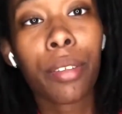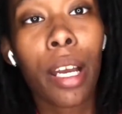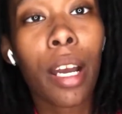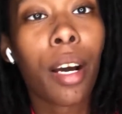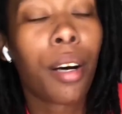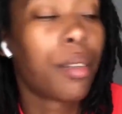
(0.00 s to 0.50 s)

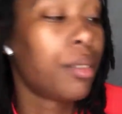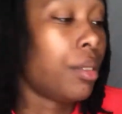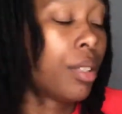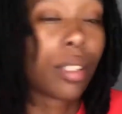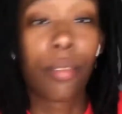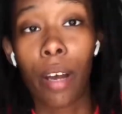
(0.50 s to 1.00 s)
down, you
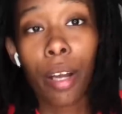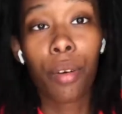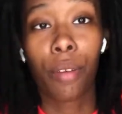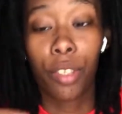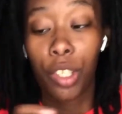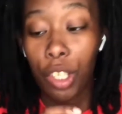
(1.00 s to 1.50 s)
took the vinyl
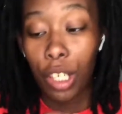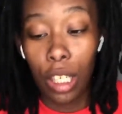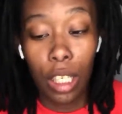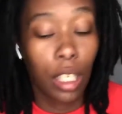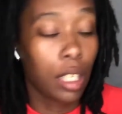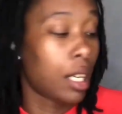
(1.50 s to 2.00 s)
off the
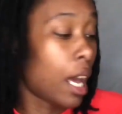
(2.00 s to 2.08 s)
sheet.